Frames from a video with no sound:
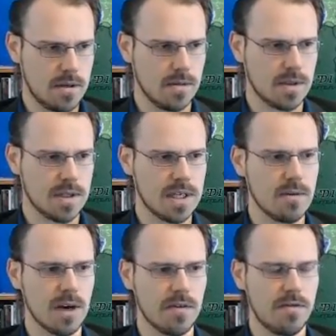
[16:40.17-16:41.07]
We'll see
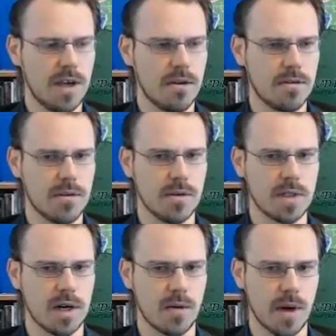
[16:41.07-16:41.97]
what fate throws
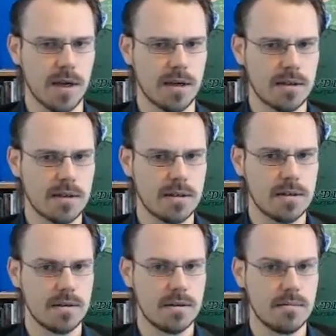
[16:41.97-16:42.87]
our way
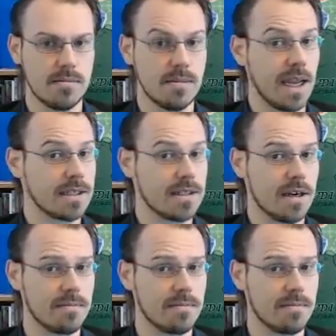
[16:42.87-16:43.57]
next time.